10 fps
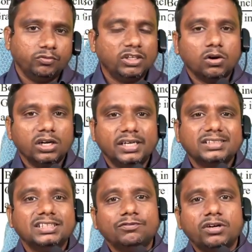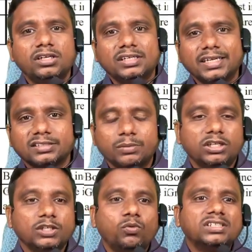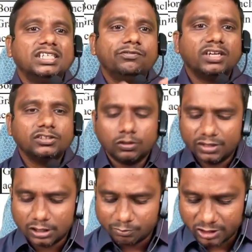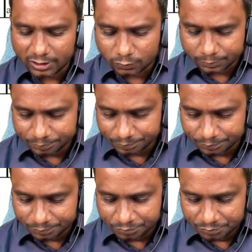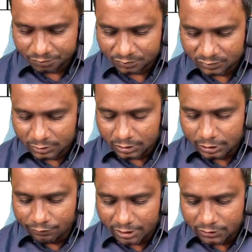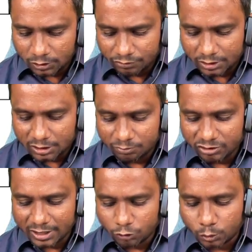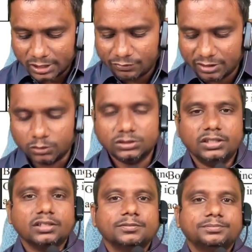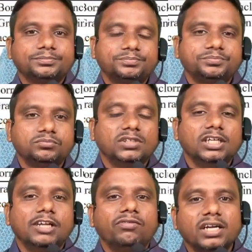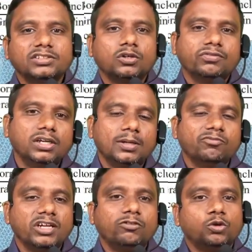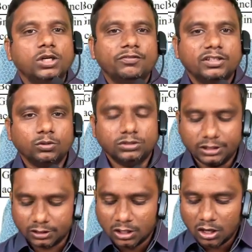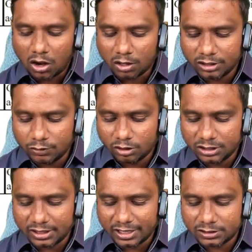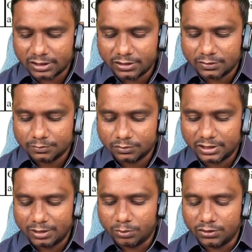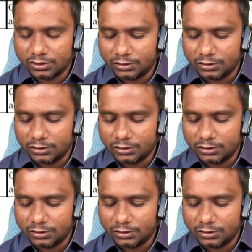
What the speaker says: Call it as deferred tax liability. What is the difference of income we have? Difference of income we have 25,000. Difference of income we have 25,000. On that, what is the tax rate? 10%.